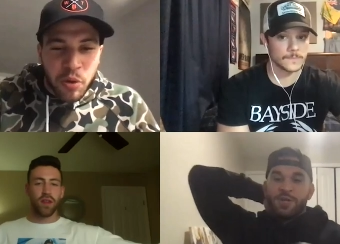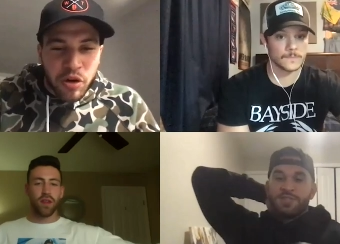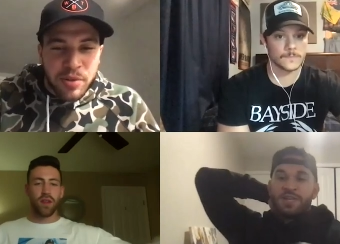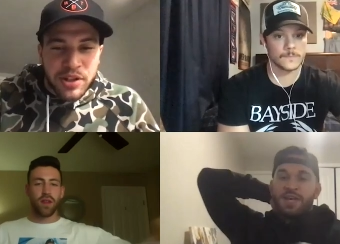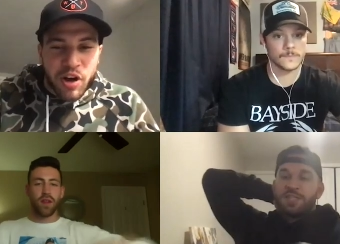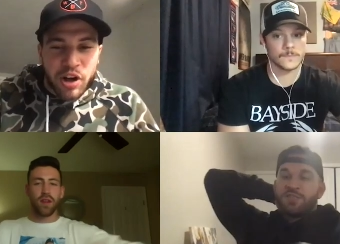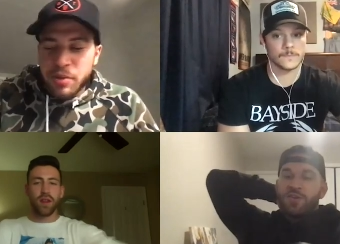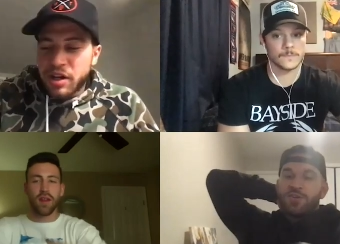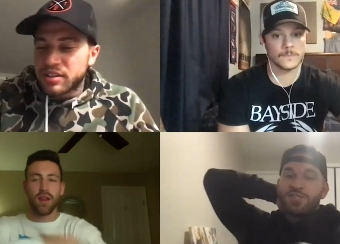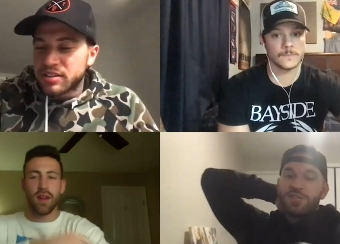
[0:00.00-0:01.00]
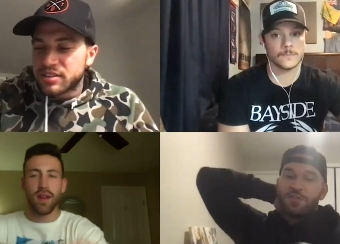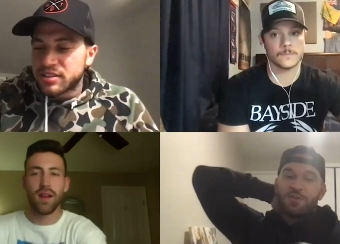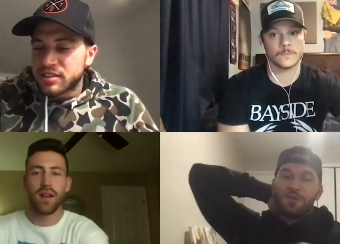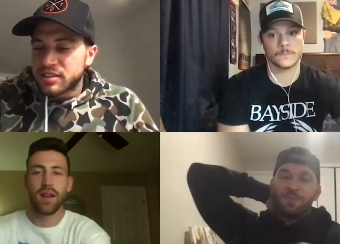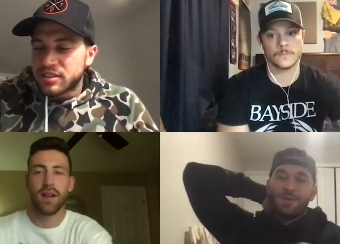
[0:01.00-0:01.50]
Speaker 1: else he has, fellas?
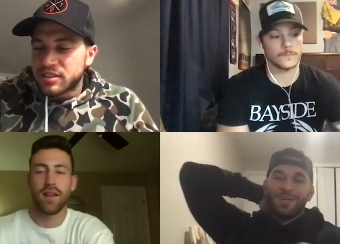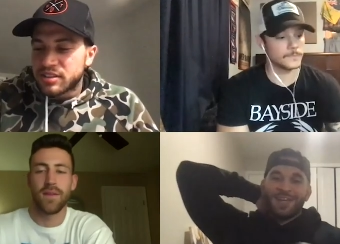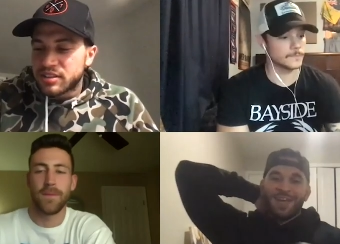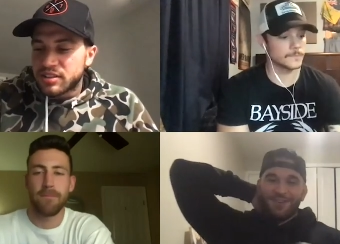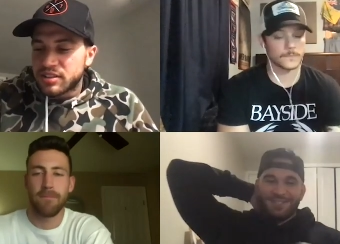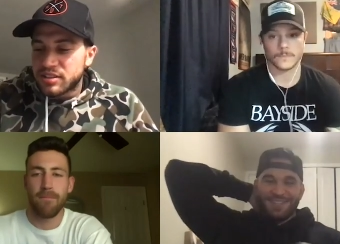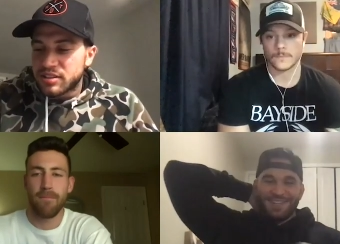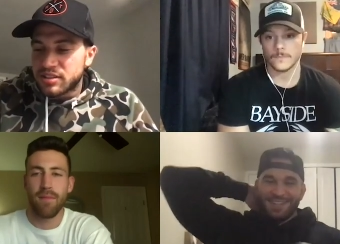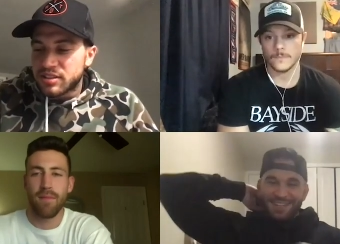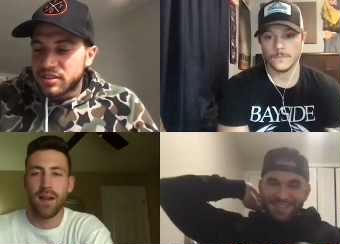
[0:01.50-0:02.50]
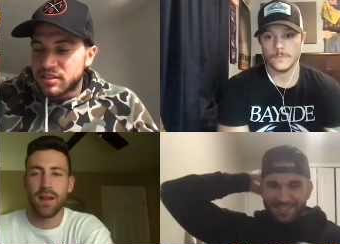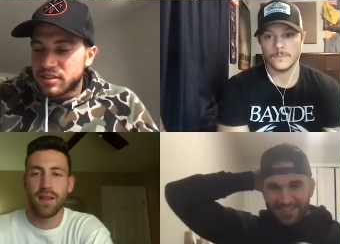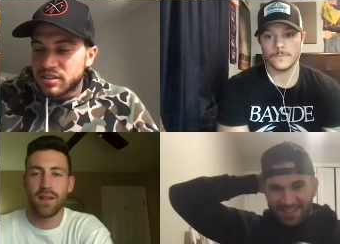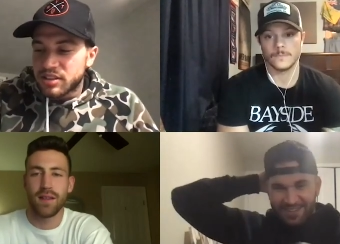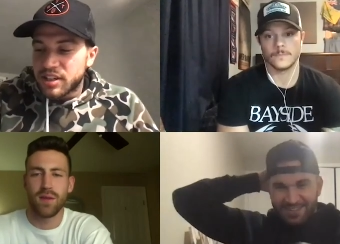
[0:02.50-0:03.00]
thirty million dollars guaranteed.
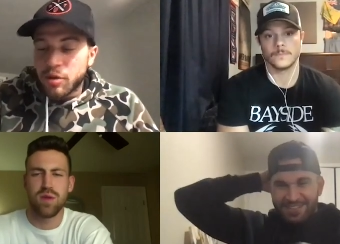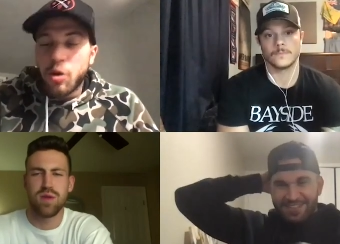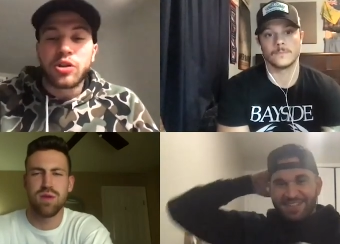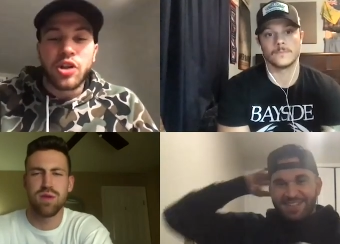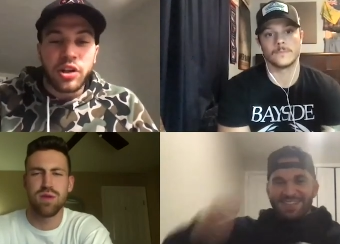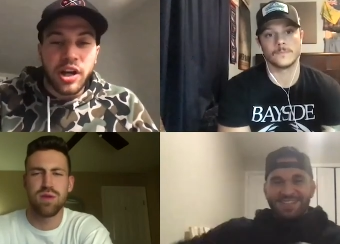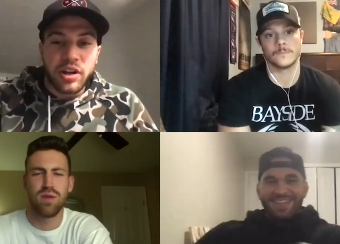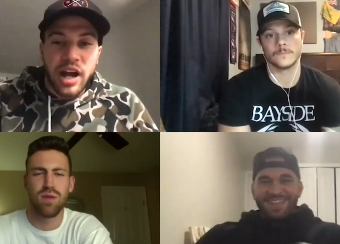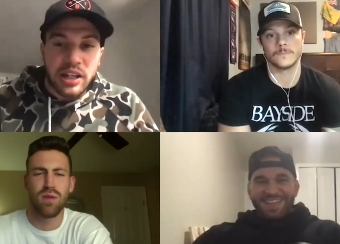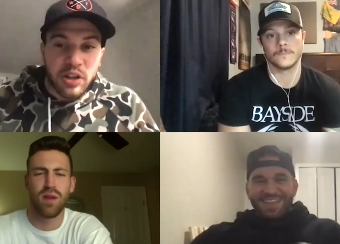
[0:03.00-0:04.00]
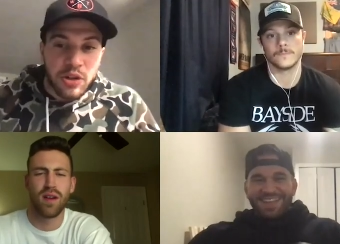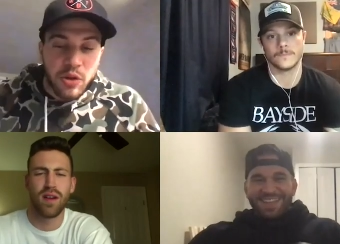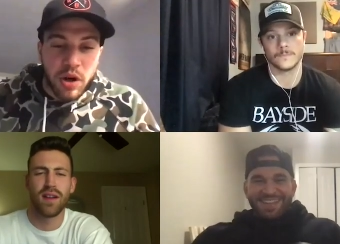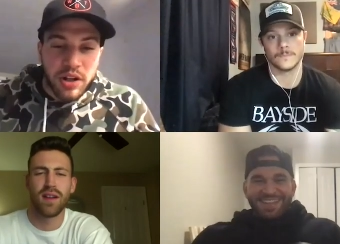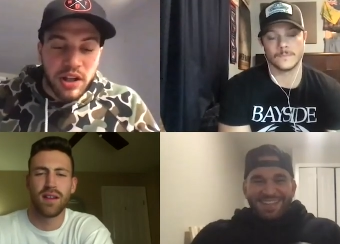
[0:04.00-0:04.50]
Speaker 2: Yeah, well, t- tell that, Lou. You
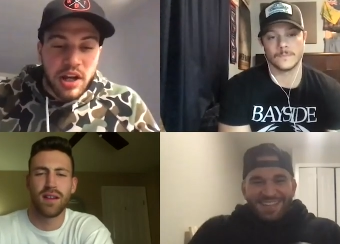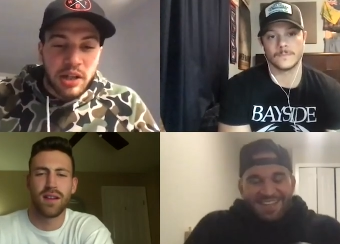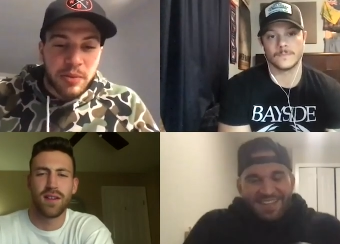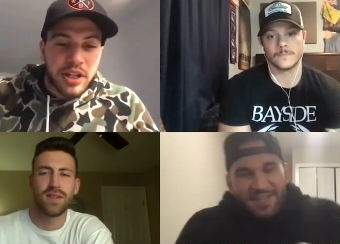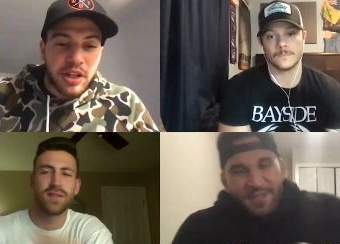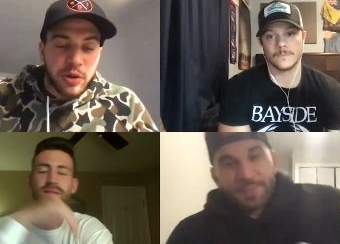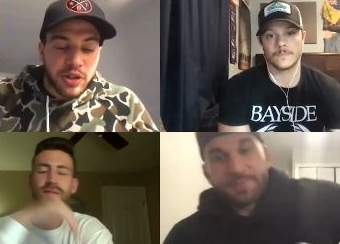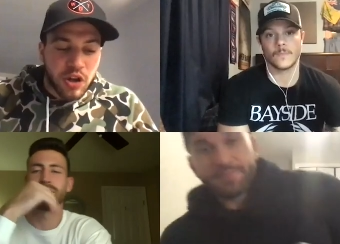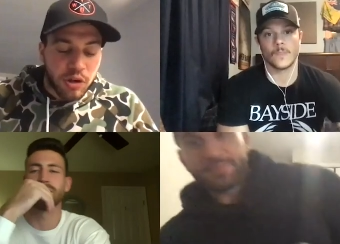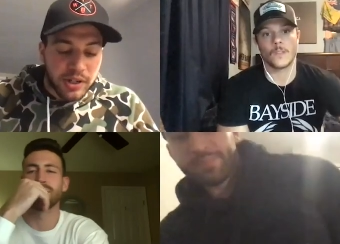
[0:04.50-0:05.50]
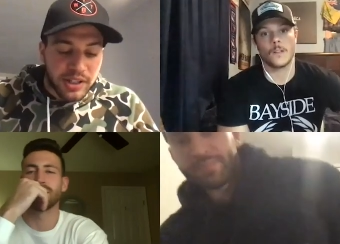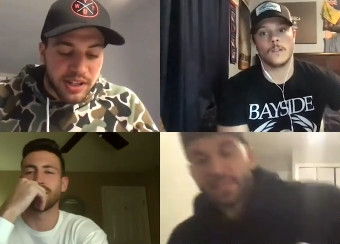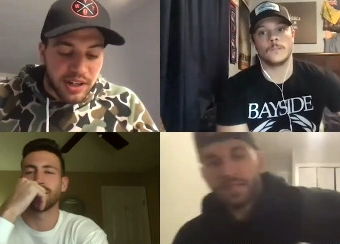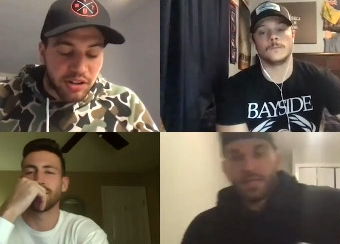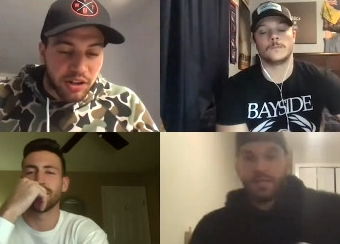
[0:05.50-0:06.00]
want me and Lou were just talking about
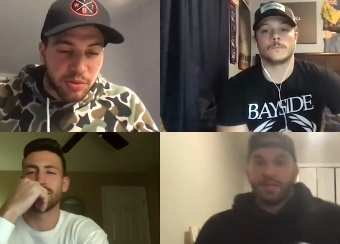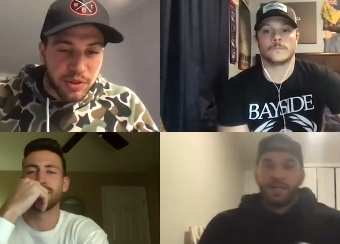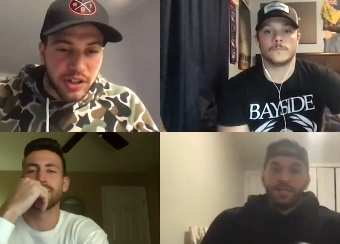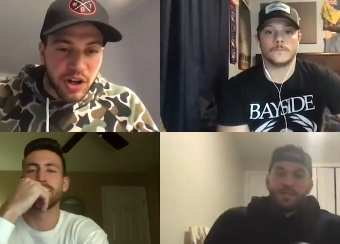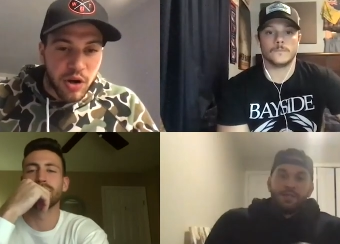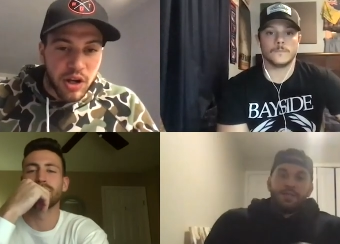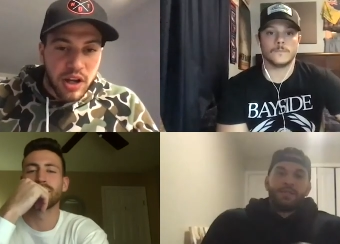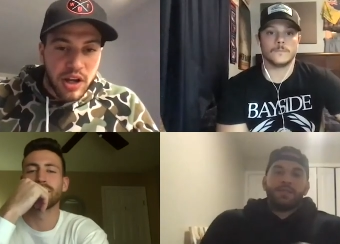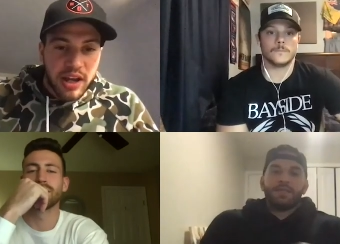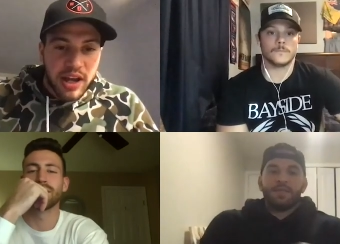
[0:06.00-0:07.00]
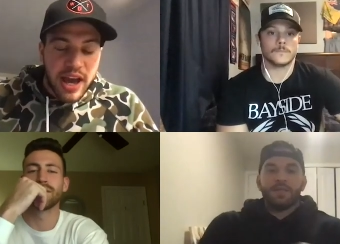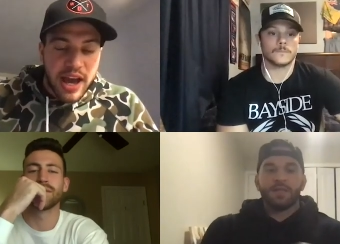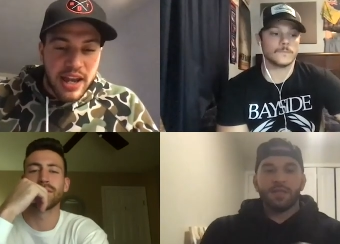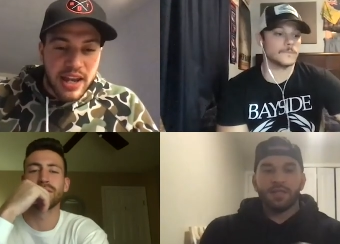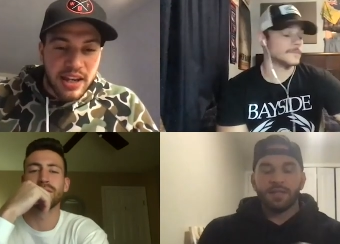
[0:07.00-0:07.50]
dinner a little bit ago,
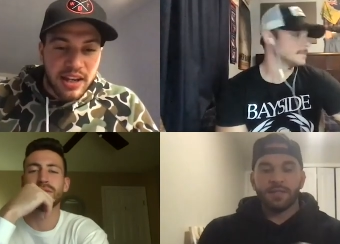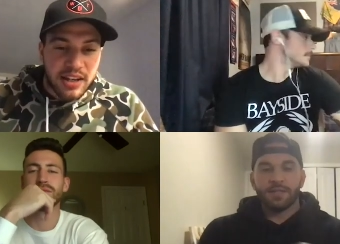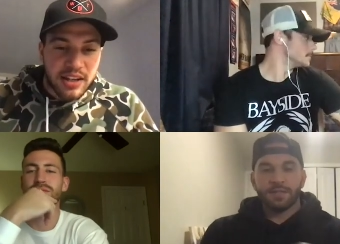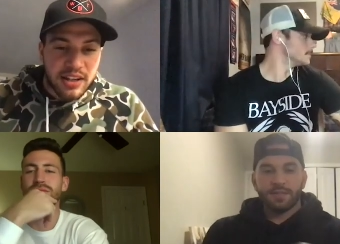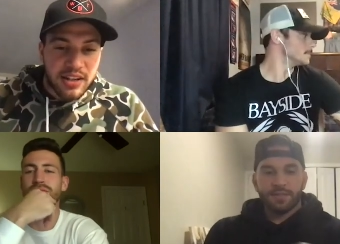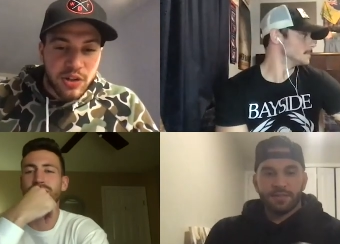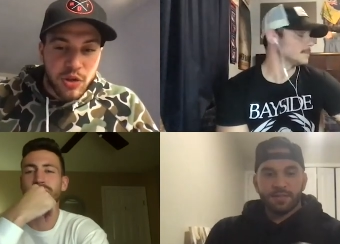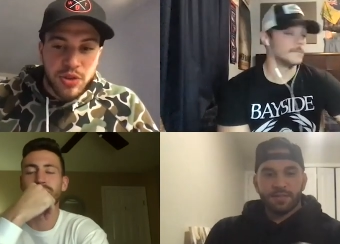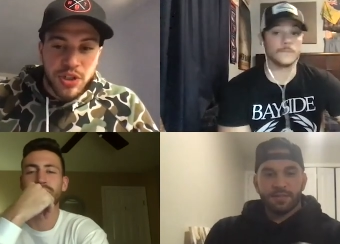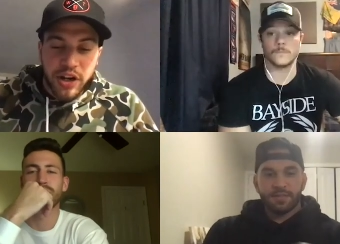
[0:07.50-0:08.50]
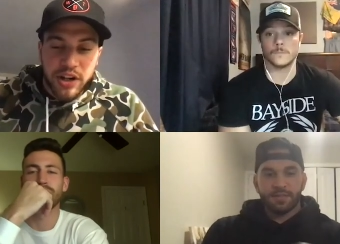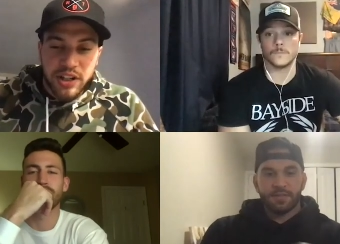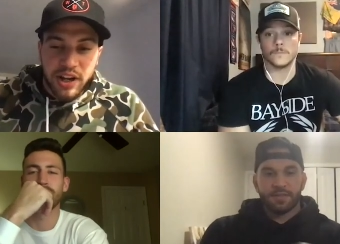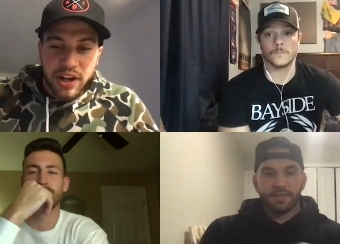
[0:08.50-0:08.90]
and you shared it today